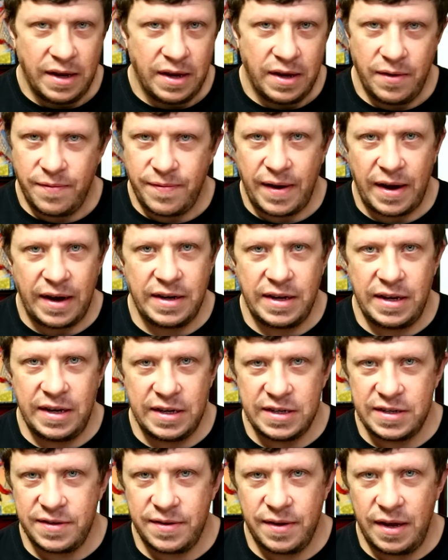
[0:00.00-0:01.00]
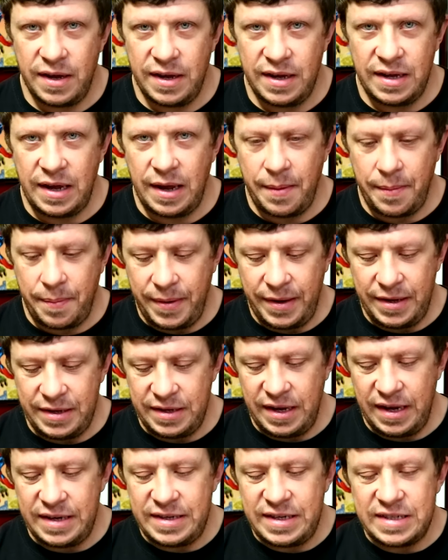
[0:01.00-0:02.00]
You find, yes, a piece.
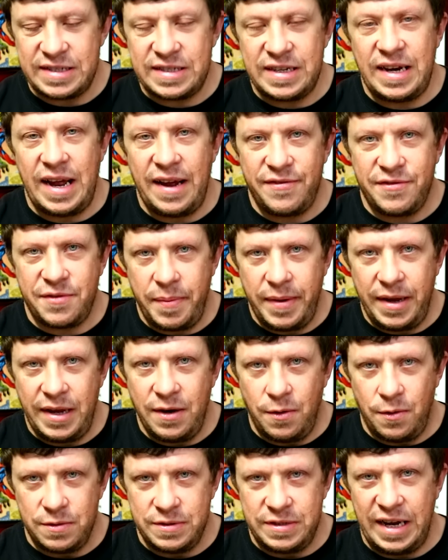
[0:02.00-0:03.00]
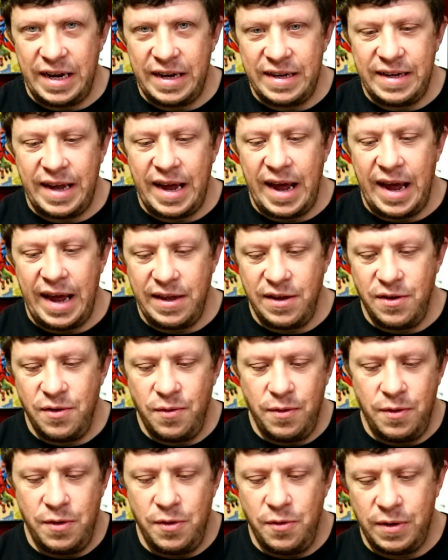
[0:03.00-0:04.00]
It doesn't have to be an old dead cat.
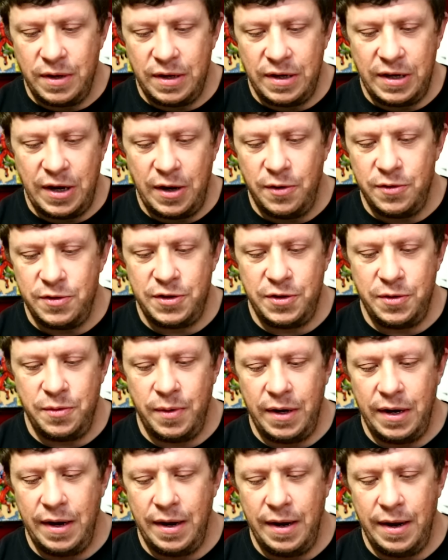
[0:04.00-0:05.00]
You can go to,